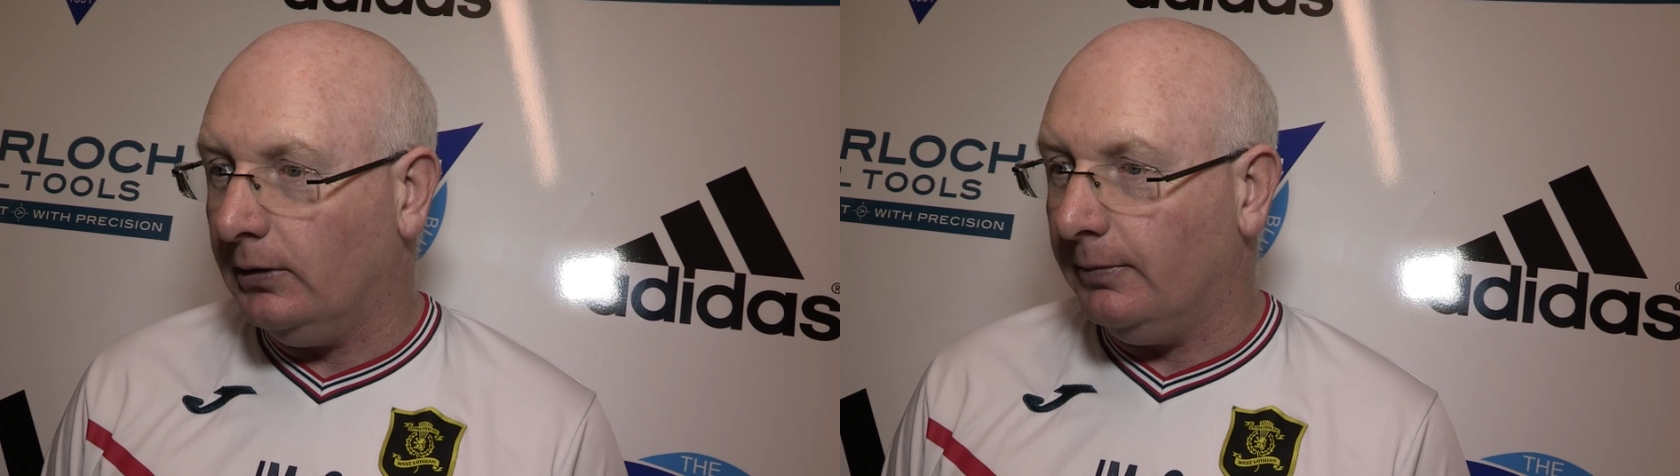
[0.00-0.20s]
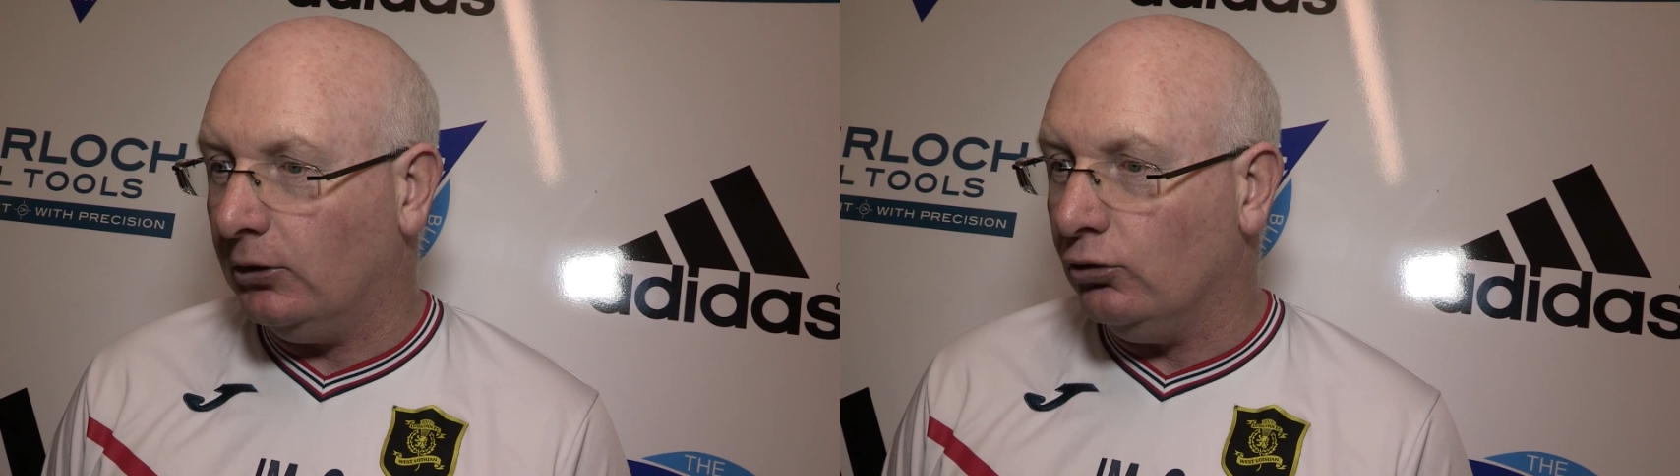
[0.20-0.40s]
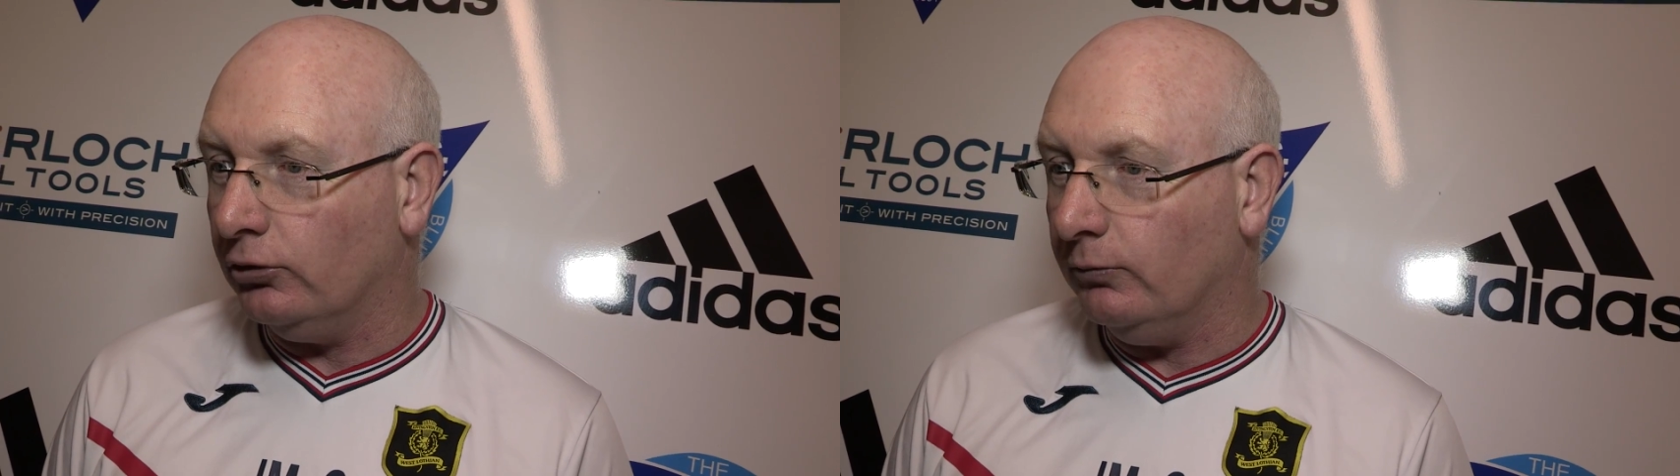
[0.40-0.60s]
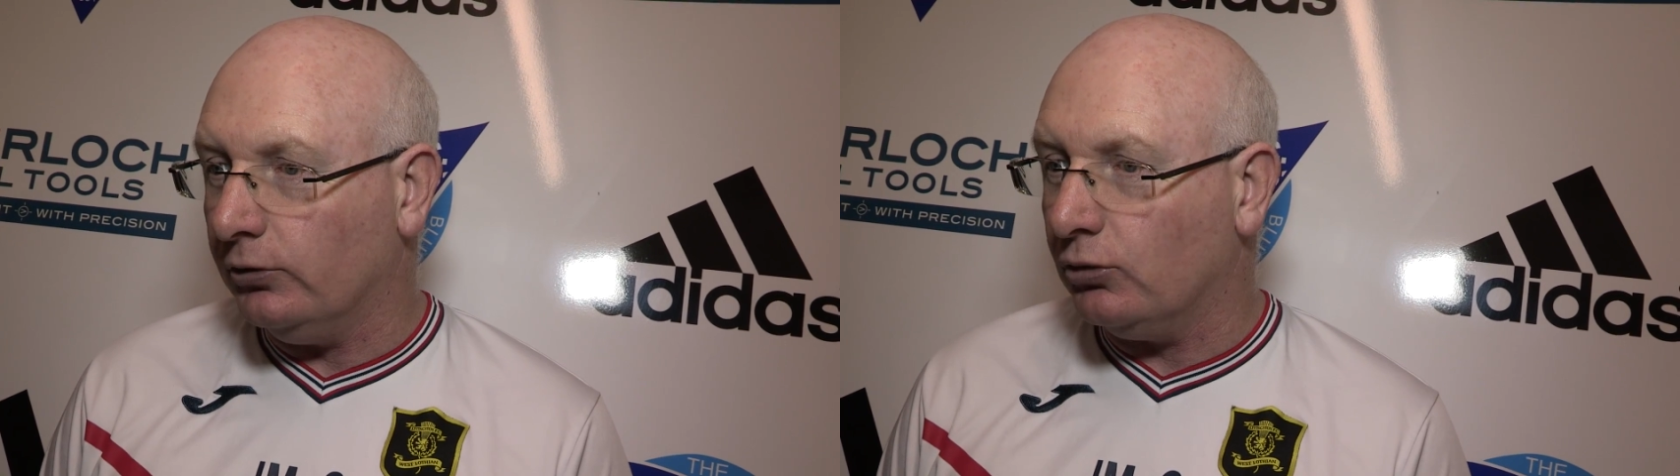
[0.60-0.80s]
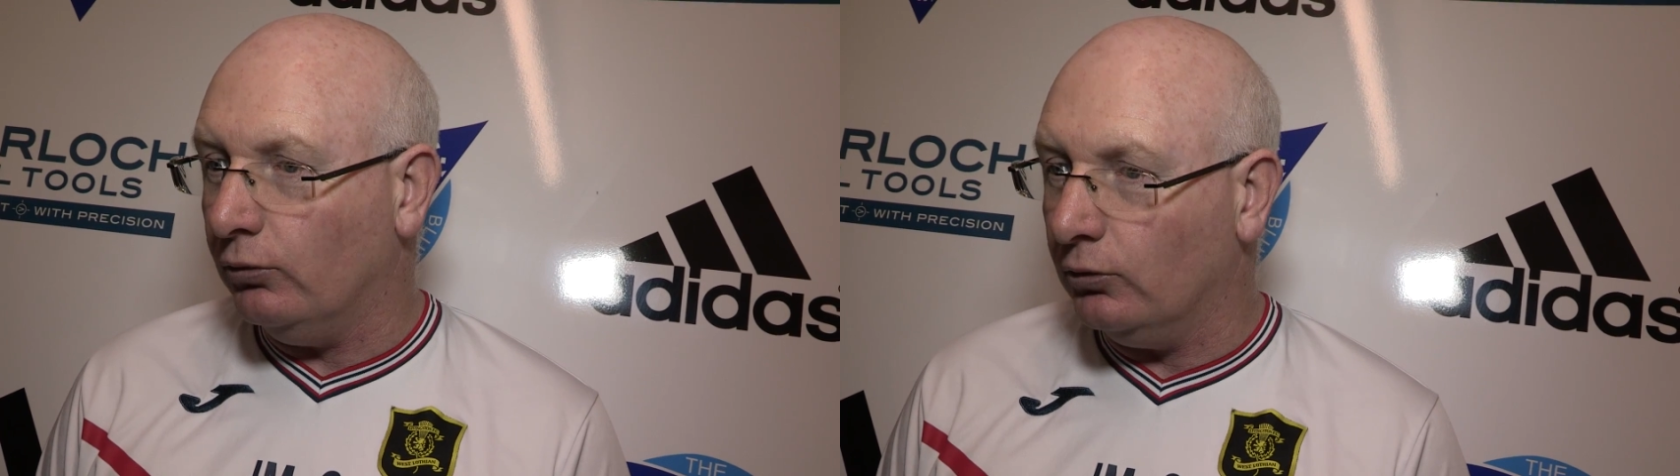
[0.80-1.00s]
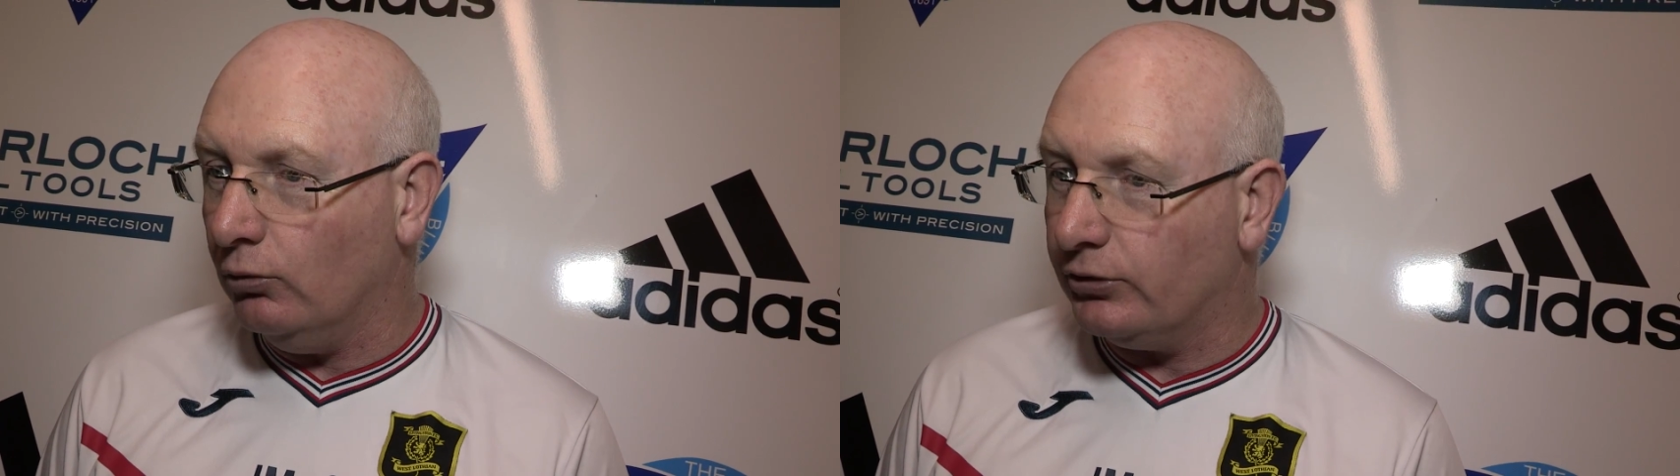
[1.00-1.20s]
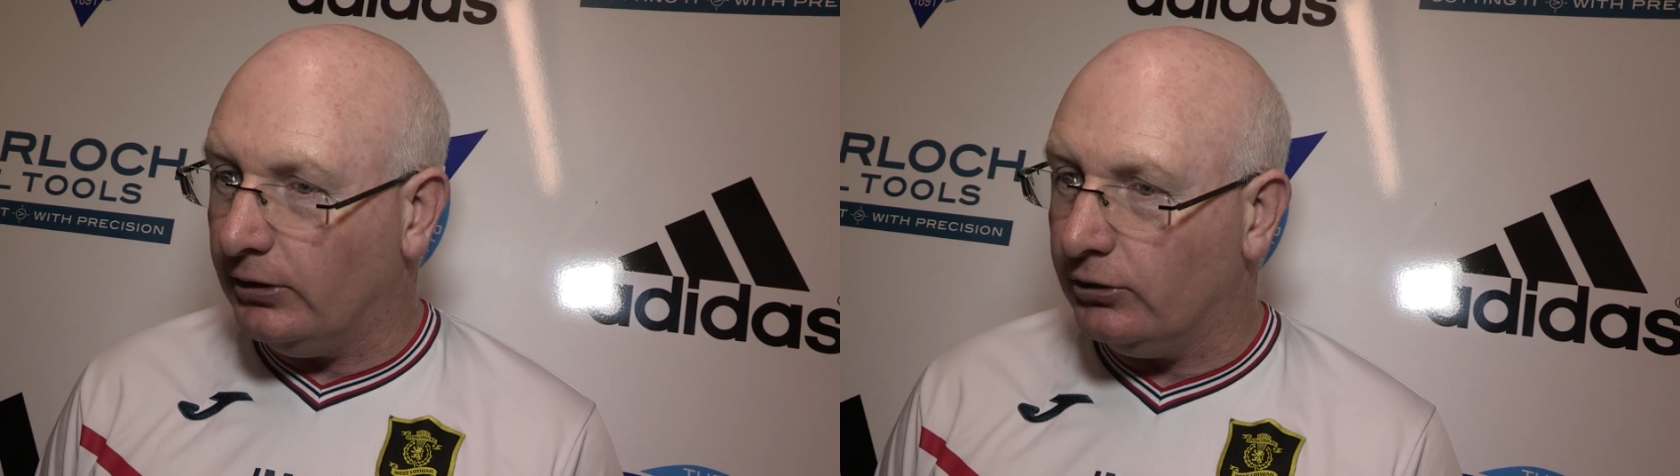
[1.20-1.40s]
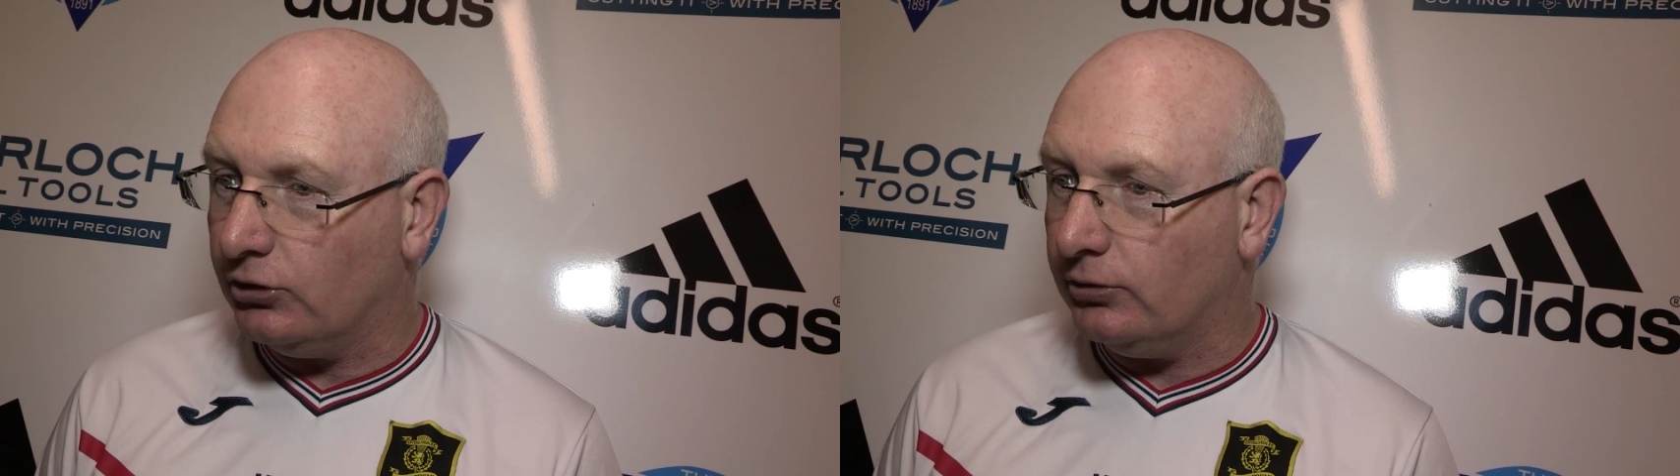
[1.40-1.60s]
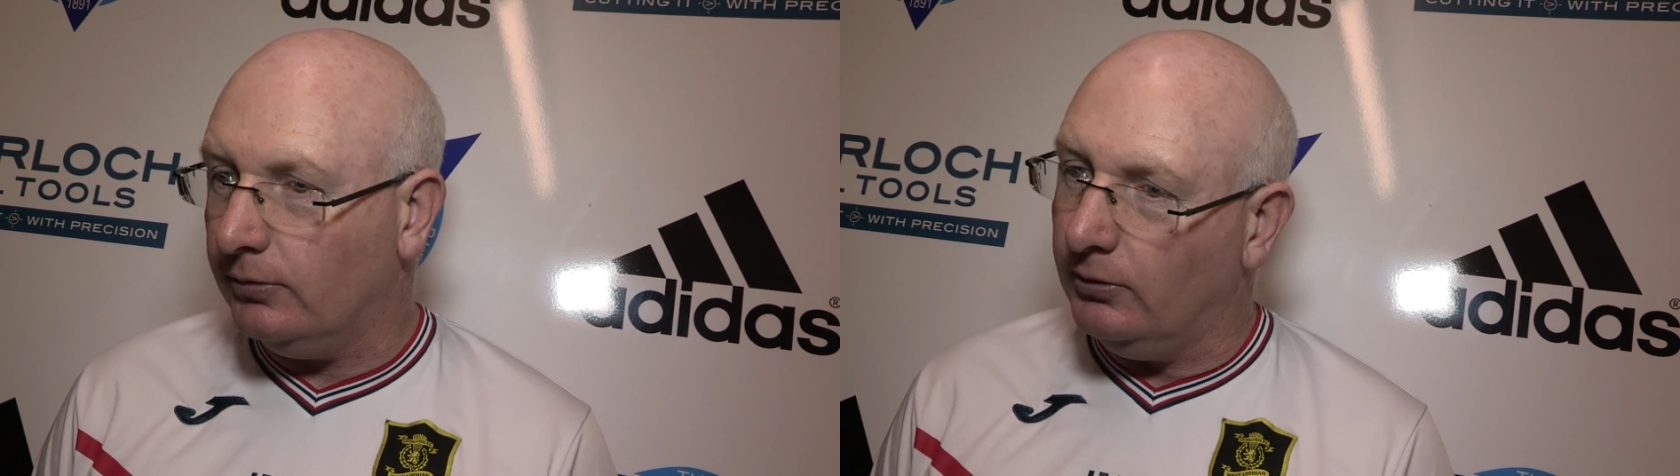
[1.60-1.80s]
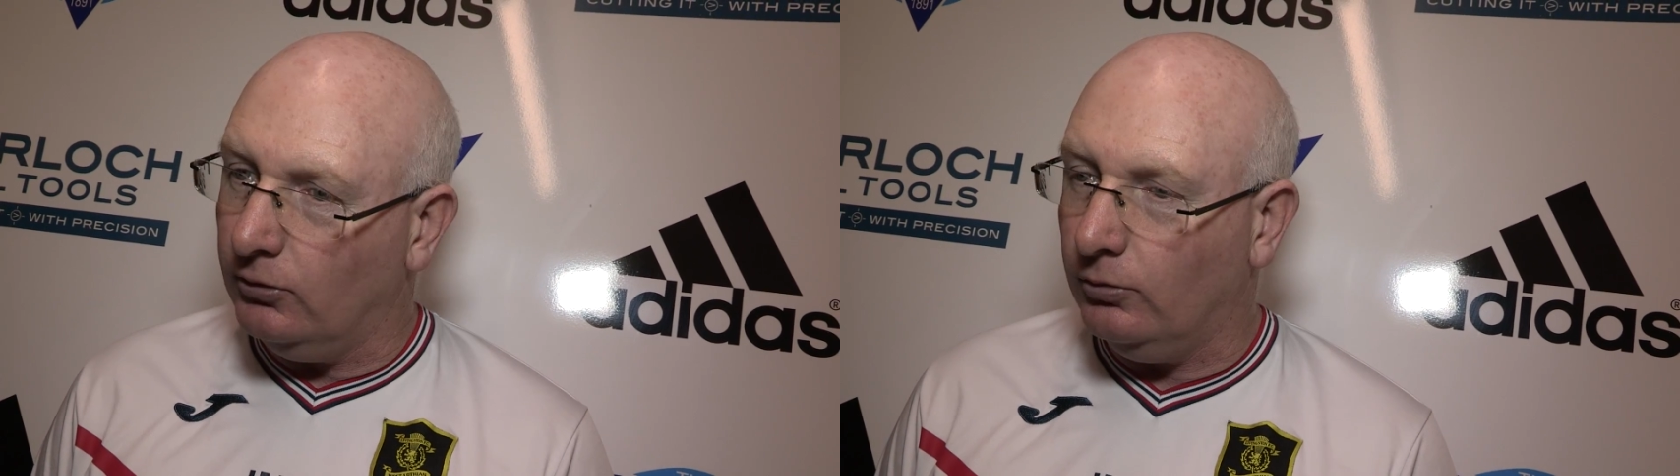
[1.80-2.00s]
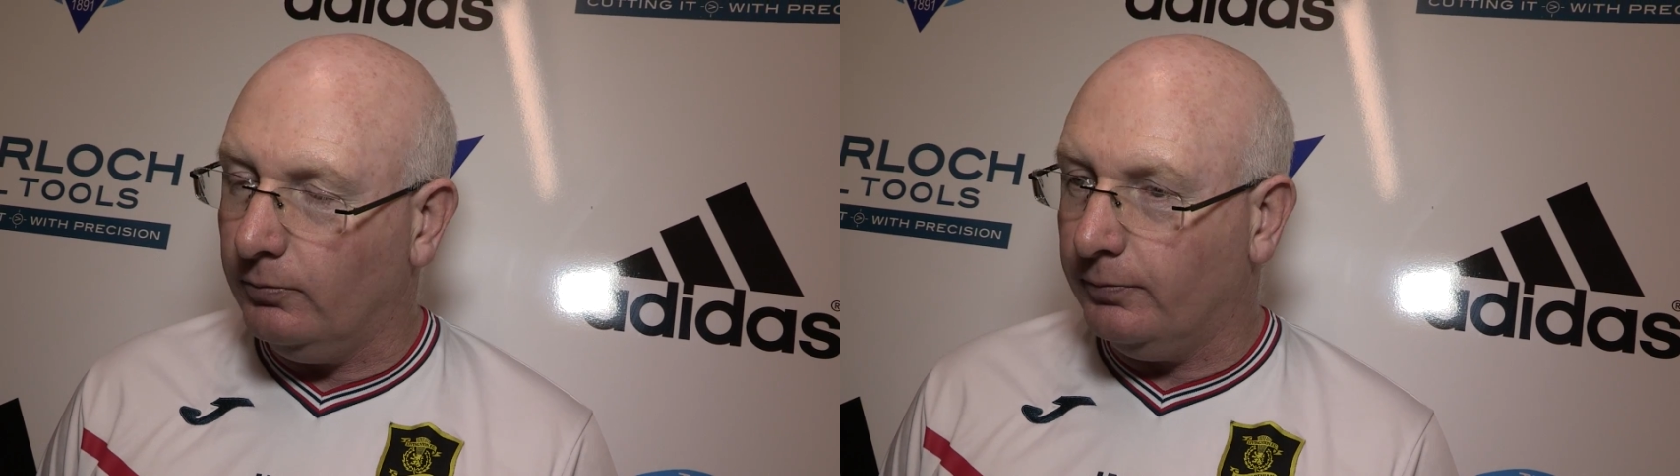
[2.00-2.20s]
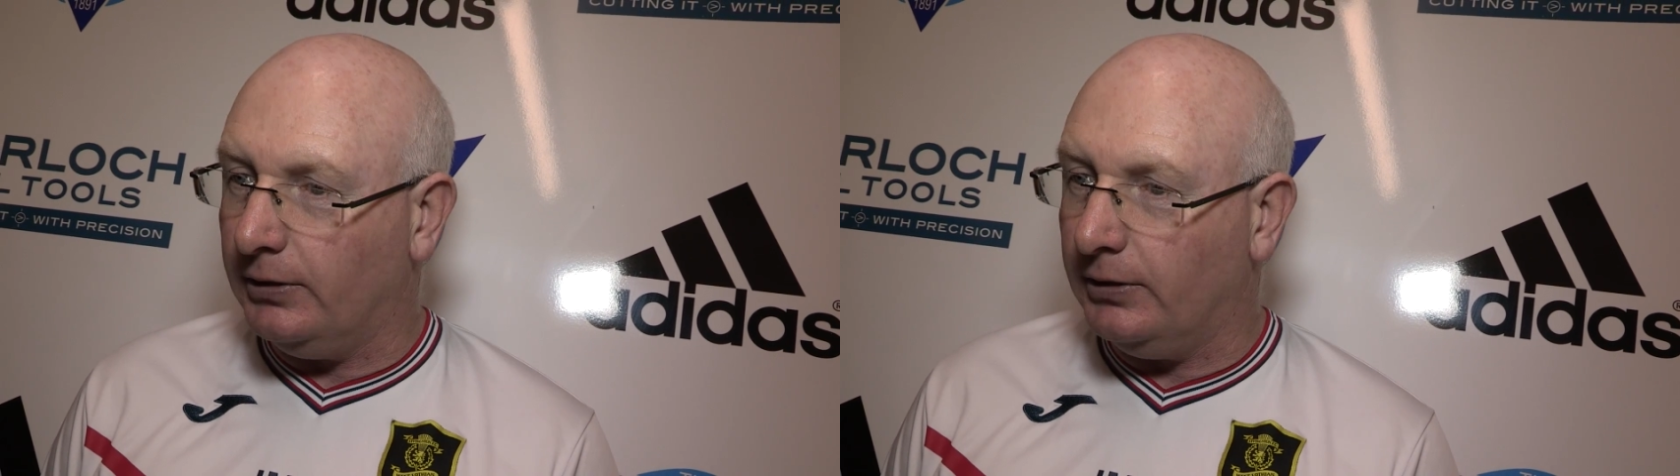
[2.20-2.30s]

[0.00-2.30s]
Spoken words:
Big Jordan was scoring goals here just, you know,